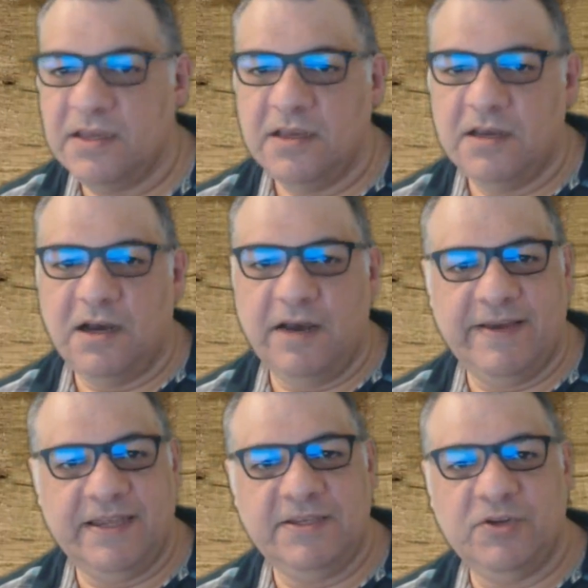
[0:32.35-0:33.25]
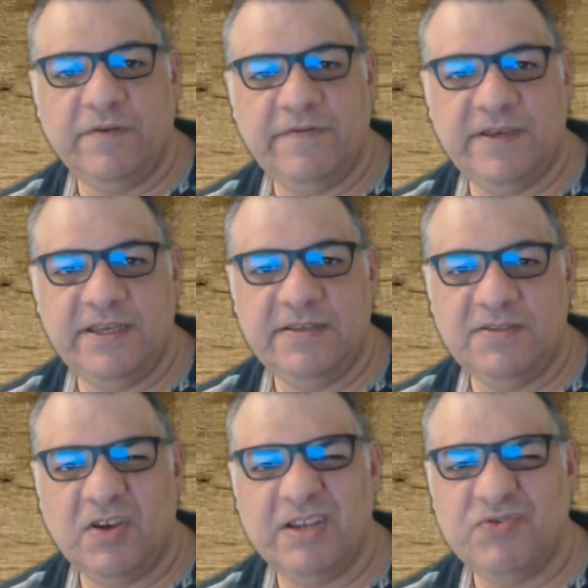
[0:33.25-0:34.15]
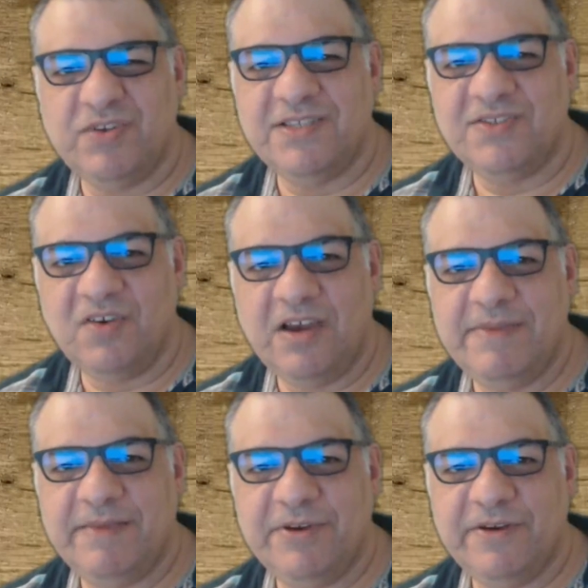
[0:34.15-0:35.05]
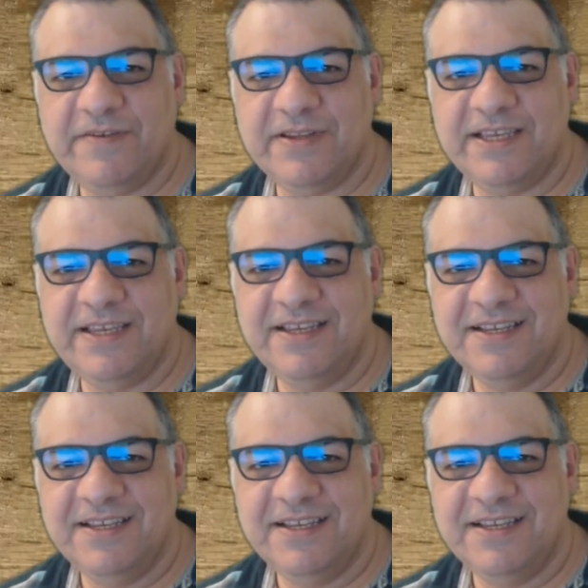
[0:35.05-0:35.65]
I've had a coffee, try to time it perfectly.